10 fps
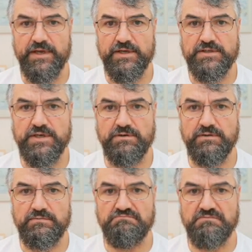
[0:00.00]
So
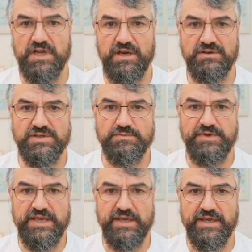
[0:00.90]
close to
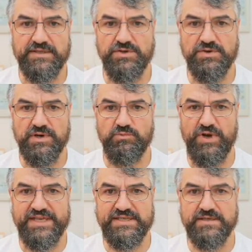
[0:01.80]
me is Europe
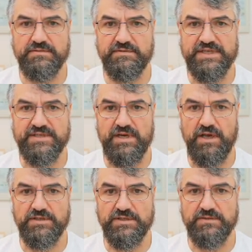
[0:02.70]
West, there's
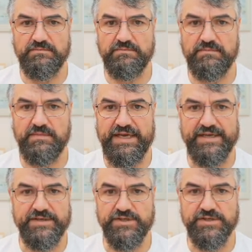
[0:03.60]
London, I
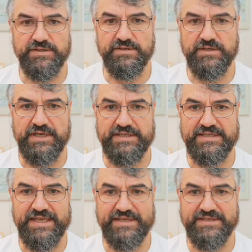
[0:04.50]
can just
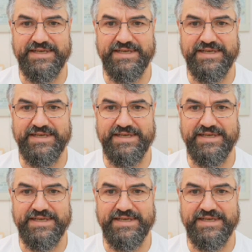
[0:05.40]
select it.